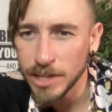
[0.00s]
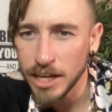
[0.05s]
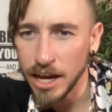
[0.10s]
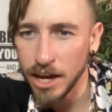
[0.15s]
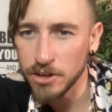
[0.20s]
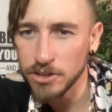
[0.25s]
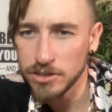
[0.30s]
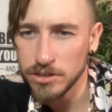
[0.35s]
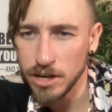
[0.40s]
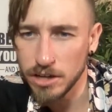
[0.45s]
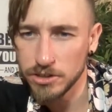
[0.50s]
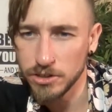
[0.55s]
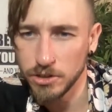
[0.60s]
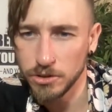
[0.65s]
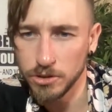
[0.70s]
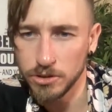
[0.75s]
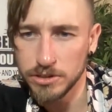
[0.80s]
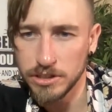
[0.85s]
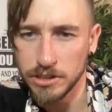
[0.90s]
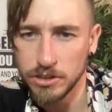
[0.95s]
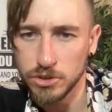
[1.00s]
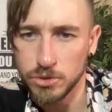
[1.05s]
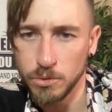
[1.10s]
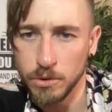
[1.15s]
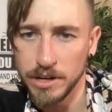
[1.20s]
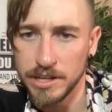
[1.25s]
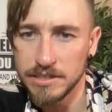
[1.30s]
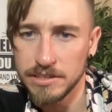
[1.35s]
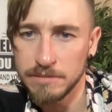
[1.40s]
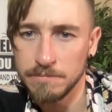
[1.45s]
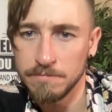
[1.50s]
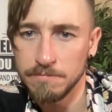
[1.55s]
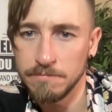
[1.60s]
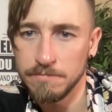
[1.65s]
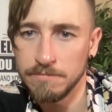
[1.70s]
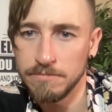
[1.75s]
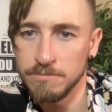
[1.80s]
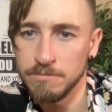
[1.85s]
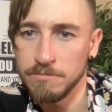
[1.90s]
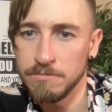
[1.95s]
How to talk to girls in their 20s and
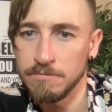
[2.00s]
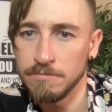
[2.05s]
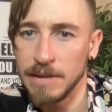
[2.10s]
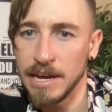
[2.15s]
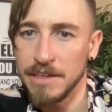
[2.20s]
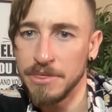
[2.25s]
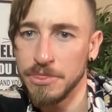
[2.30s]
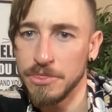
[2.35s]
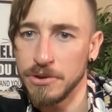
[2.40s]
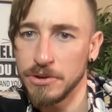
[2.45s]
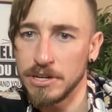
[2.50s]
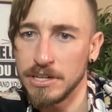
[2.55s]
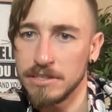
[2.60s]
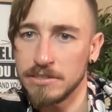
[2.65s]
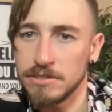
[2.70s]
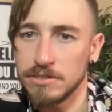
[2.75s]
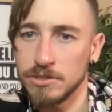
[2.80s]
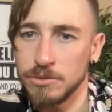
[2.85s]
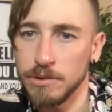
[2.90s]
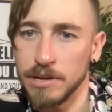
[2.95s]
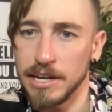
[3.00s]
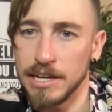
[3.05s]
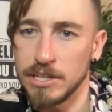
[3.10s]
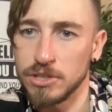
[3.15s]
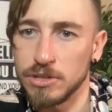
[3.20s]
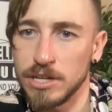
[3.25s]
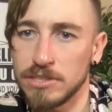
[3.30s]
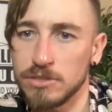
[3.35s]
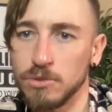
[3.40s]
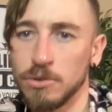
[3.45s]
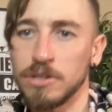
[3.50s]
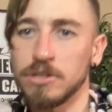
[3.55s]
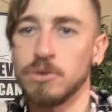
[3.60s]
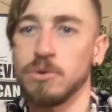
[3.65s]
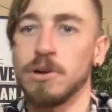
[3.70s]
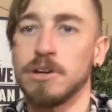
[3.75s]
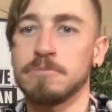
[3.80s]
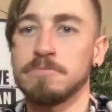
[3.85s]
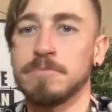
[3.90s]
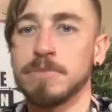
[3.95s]
my 30s. Do I address or
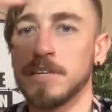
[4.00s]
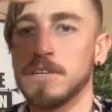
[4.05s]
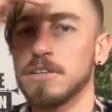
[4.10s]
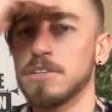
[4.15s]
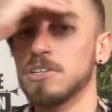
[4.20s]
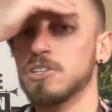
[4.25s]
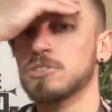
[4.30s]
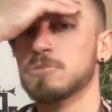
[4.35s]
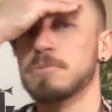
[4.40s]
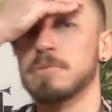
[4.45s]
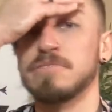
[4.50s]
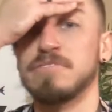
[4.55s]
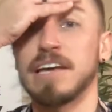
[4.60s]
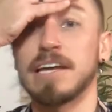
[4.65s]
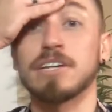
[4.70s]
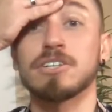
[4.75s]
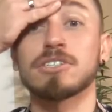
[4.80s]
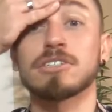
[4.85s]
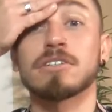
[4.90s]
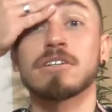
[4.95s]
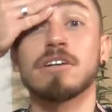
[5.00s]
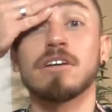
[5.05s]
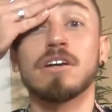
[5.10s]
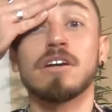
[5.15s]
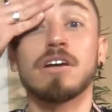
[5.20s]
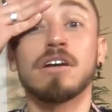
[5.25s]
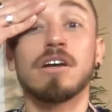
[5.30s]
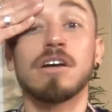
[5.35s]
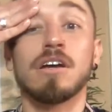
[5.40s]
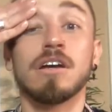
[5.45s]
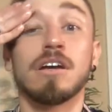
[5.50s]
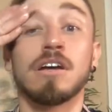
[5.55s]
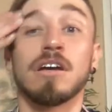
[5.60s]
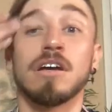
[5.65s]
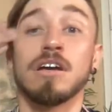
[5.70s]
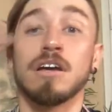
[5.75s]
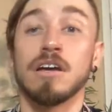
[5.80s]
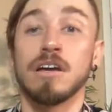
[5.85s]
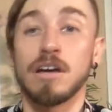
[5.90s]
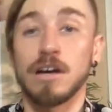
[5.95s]
ignore? Use with advantage.
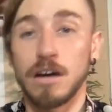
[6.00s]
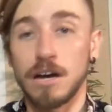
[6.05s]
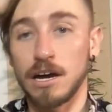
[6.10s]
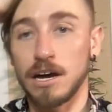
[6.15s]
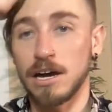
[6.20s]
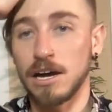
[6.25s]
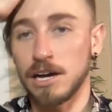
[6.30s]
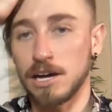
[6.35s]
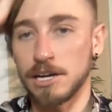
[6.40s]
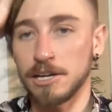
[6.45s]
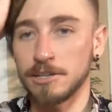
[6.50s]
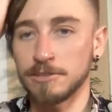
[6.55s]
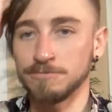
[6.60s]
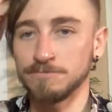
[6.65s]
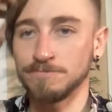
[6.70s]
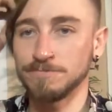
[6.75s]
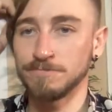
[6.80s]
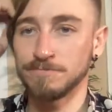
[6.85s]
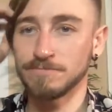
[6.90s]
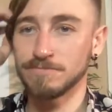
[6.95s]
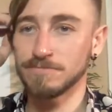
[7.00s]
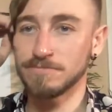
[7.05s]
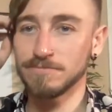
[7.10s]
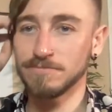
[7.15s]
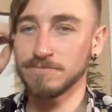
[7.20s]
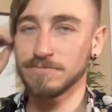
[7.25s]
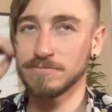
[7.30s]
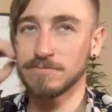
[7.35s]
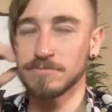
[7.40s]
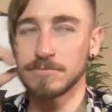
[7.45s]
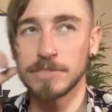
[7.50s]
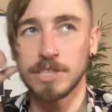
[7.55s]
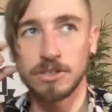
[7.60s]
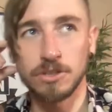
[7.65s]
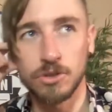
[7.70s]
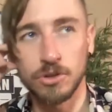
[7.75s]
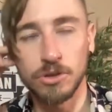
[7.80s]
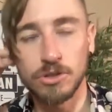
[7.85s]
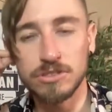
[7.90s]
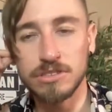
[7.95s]

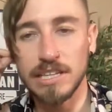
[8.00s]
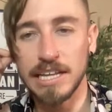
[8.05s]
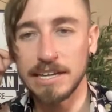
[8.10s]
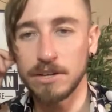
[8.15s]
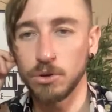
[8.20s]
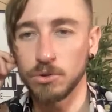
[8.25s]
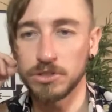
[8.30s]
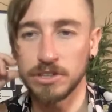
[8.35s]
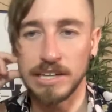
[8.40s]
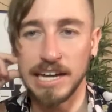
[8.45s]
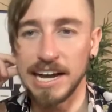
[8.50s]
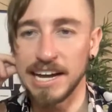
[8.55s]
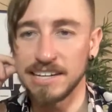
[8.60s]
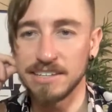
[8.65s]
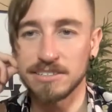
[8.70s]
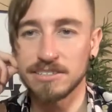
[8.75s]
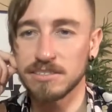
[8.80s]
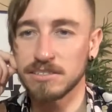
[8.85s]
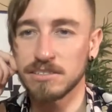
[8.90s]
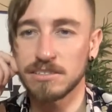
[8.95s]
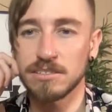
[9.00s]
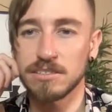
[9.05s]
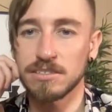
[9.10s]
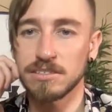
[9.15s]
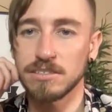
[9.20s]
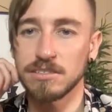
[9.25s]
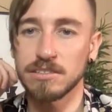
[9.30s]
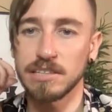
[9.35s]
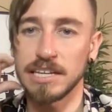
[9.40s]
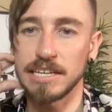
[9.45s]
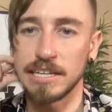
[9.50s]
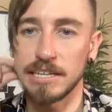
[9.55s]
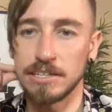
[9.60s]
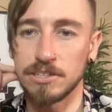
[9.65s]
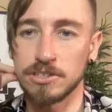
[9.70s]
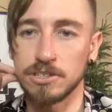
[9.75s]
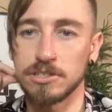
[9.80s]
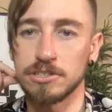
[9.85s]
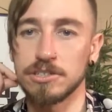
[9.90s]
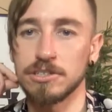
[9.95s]
Girls like older guys. Like
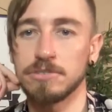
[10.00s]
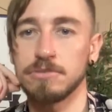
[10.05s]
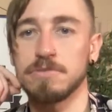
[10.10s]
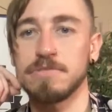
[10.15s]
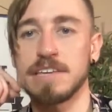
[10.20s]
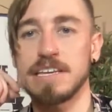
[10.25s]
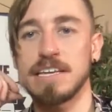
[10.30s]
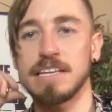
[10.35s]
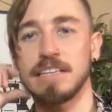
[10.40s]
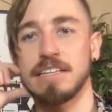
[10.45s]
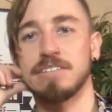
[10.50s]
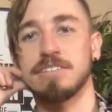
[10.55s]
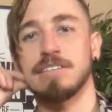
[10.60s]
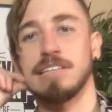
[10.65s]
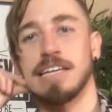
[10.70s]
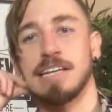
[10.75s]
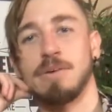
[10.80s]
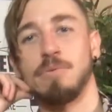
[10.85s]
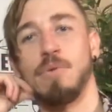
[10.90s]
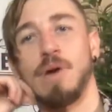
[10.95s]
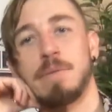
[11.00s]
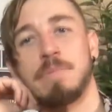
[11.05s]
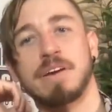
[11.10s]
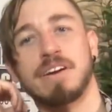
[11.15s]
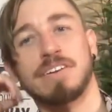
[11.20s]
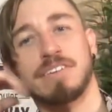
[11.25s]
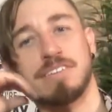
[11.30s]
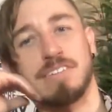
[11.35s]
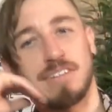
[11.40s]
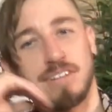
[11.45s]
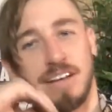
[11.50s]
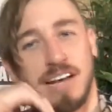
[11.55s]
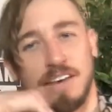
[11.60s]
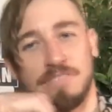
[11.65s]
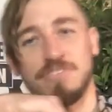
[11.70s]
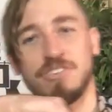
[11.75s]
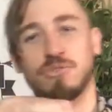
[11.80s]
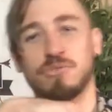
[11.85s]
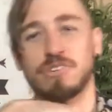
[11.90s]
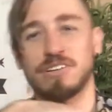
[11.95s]
you're thinking that it's like way bigger.
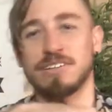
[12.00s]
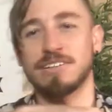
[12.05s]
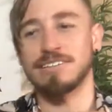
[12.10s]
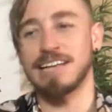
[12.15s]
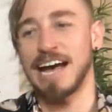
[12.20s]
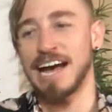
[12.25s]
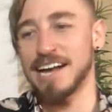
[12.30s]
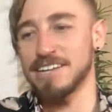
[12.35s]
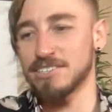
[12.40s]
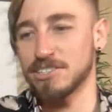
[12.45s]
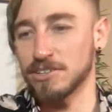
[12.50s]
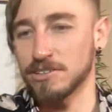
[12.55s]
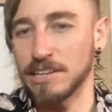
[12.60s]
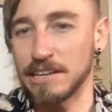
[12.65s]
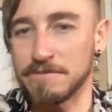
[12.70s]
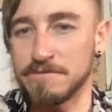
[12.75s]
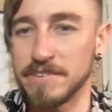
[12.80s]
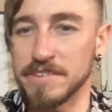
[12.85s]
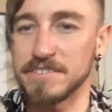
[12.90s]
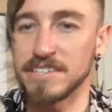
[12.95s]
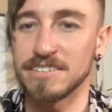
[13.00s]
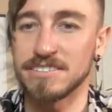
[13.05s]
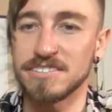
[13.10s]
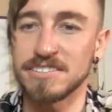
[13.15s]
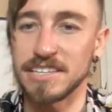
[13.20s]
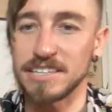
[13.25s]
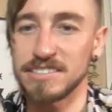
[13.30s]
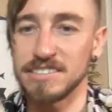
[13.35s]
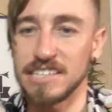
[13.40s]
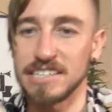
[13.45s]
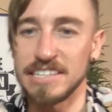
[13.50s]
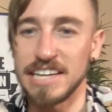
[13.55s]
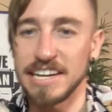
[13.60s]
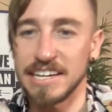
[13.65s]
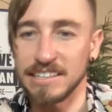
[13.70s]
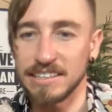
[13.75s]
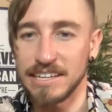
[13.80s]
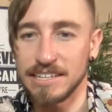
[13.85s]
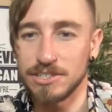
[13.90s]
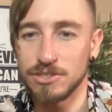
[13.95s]
I've known guys that are like 15, 60
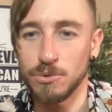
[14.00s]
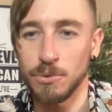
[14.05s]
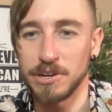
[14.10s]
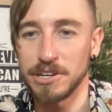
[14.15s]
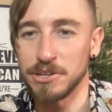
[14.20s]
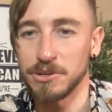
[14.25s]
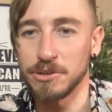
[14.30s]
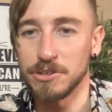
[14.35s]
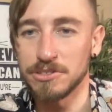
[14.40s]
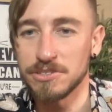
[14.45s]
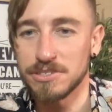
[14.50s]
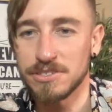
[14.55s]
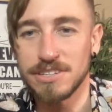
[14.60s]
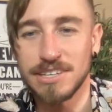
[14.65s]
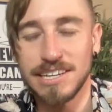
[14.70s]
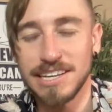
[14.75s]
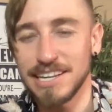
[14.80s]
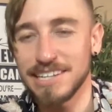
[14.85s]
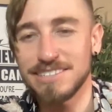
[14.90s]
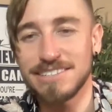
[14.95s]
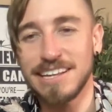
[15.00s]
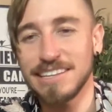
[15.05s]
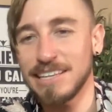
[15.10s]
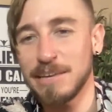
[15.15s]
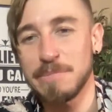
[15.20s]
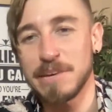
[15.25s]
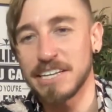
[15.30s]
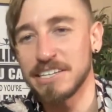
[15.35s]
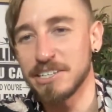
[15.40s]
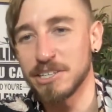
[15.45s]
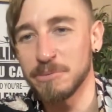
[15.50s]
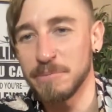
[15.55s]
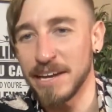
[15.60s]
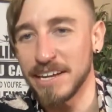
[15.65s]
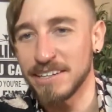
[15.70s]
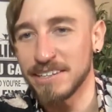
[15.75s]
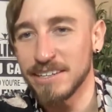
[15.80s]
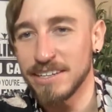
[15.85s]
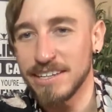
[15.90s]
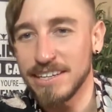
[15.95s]
dating like 20-year-olds. It's not that big a deal,
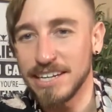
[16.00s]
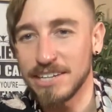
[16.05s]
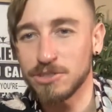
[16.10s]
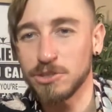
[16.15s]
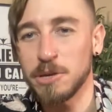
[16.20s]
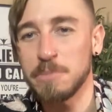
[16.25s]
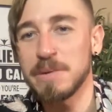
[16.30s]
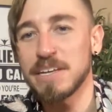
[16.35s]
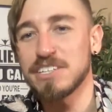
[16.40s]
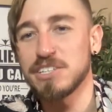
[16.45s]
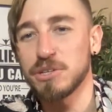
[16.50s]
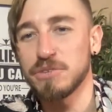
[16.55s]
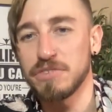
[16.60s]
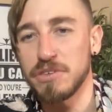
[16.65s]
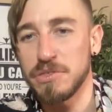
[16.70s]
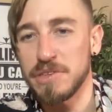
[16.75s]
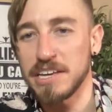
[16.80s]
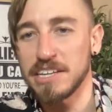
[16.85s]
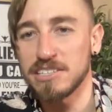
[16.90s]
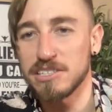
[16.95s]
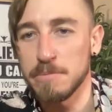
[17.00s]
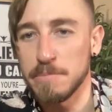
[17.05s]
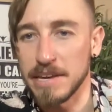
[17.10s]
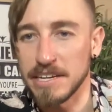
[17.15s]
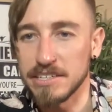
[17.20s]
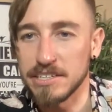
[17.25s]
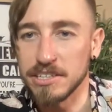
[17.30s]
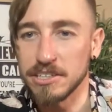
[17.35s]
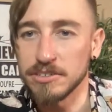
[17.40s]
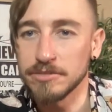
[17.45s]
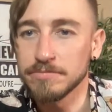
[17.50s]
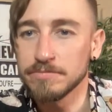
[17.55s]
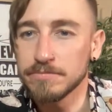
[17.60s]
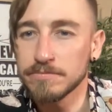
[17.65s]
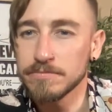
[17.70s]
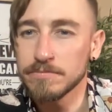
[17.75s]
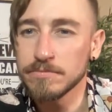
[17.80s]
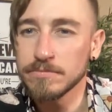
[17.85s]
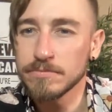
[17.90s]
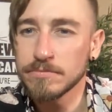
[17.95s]
man. It's only a big deal if you think it's a big deal.
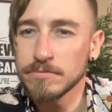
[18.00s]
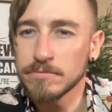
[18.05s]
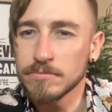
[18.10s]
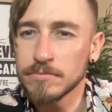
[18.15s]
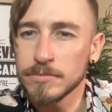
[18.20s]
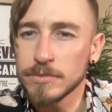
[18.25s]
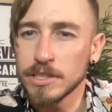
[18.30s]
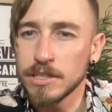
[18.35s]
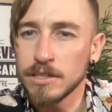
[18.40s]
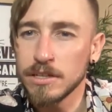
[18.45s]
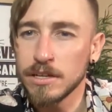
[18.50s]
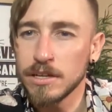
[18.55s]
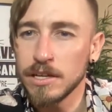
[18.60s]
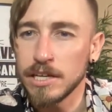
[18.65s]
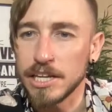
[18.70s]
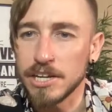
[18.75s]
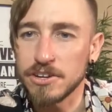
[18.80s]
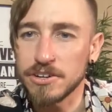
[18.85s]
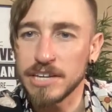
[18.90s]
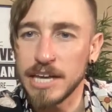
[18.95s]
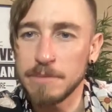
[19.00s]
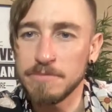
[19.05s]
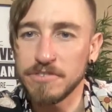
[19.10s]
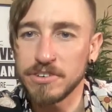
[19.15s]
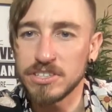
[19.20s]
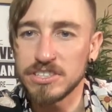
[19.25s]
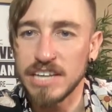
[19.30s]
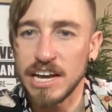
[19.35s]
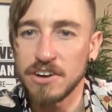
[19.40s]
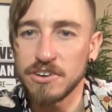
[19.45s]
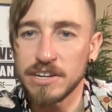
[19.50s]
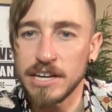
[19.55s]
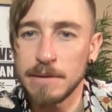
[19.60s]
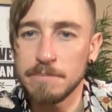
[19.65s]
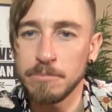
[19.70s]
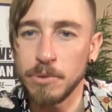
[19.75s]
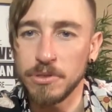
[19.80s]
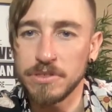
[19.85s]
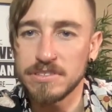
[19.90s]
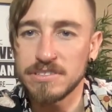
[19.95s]
Inner game versus outer
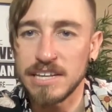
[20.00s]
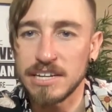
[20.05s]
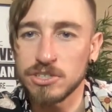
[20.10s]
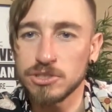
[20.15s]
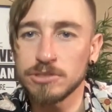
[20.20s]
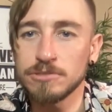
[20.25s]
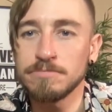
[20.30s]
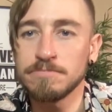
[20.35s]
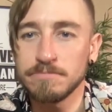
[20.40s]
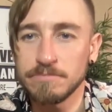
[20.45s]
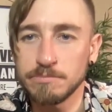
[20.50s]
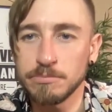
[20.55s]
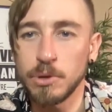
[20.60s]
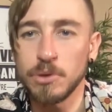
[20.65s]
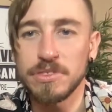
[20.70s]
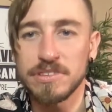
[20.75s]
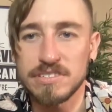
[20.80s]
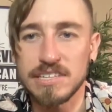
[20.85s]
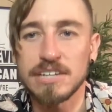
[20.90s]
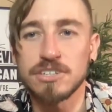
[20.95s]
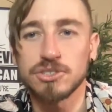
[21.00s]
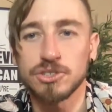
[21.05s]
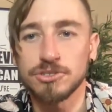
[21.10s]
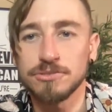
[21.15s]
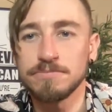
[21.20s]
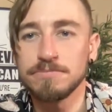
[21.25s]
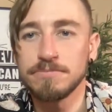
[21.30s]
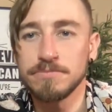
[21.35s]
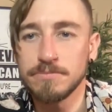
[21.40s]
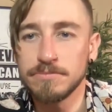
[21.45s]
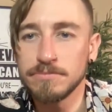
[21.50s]
game, both essential, both essential.